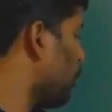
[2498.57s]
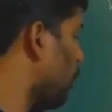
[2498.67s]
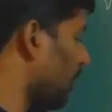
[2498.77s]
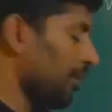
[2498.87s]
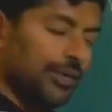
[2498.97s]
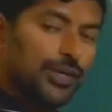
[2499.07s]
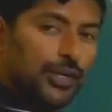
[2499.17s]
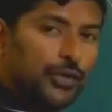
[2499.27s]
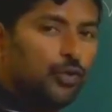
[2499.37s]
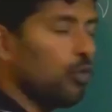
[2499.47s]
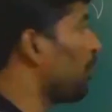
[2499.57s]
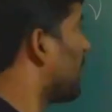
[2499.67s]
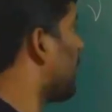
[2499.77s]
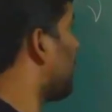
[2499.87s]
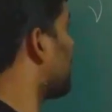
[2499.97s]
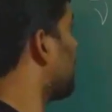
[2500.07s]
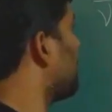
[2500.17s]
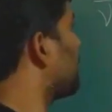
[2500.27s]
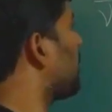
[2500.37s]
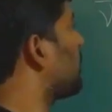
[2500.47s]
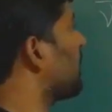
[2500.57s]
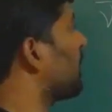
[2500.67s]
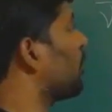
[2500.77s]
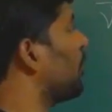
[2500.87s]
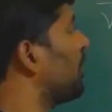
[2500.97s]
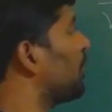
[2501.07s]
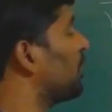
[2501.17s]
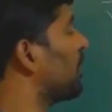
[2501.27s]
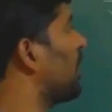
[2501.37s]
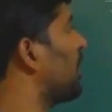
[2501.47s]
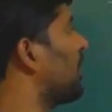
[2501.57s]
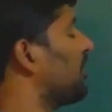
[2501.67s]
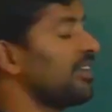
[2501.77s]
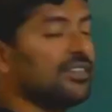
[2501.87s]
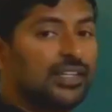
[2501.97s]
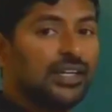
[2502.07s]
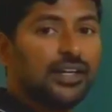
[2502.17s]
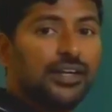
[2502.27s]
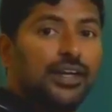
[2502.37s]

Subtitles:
2 omega bar E means what will get 2 into 300, 600.